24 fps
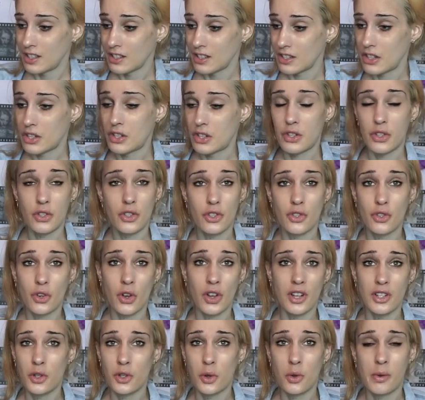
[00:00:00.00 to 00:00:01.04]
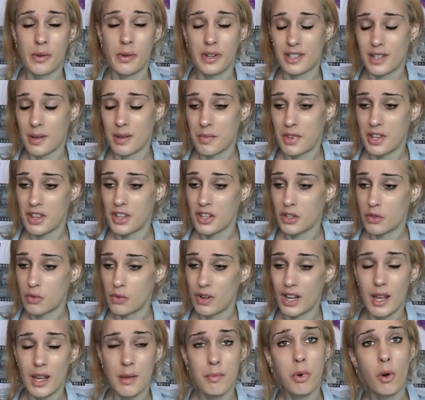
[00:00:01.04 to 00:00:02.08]
just try and talk about something that's
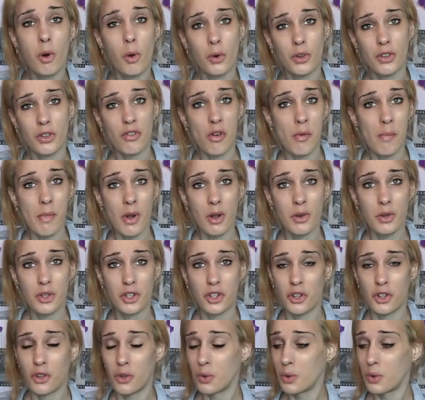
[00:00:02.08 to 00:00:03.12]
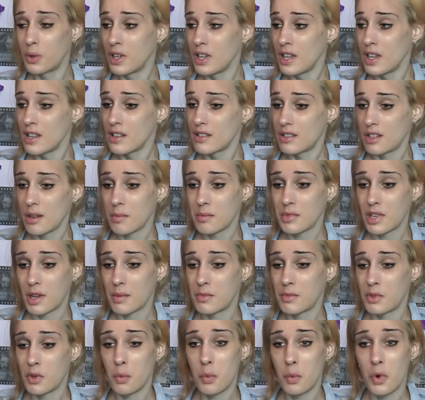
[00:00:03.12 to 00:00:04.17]
really important or emotional,
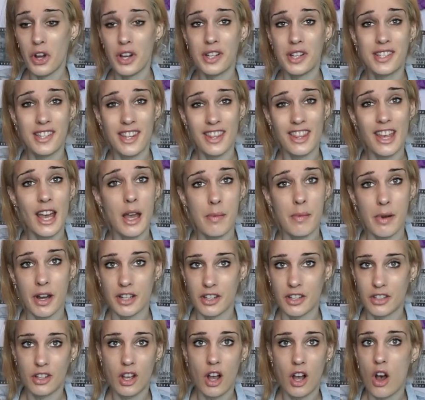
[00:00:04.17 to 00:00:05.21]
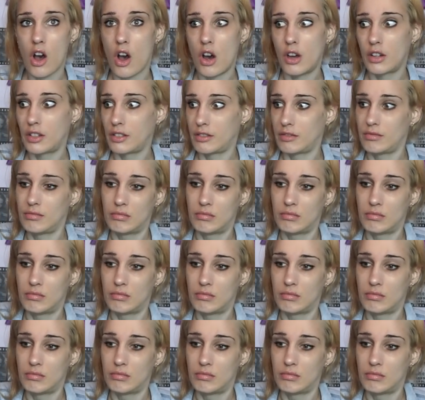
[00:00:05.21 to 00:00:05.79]
sometimes the words are there, but I just can't